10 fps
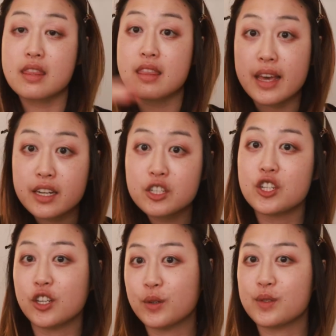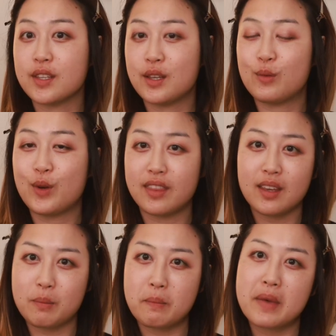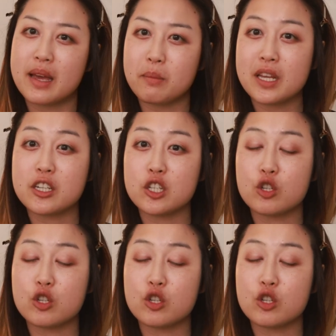Then she goes in with a matte peachy